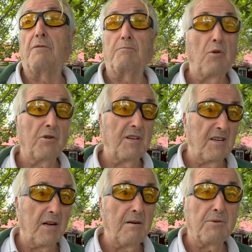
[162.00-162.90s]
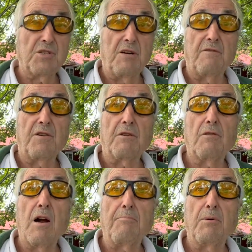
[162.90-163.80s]
more than 90% of our
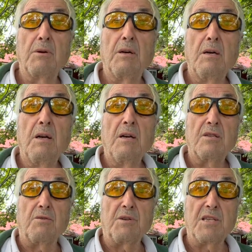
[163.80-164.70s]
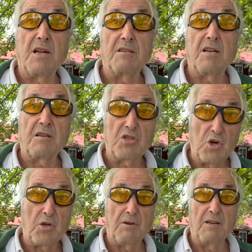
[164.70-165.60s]
crop, so it's not that
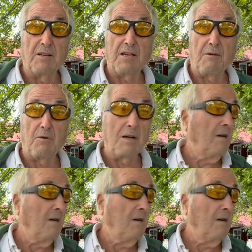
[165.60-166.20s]
good that way.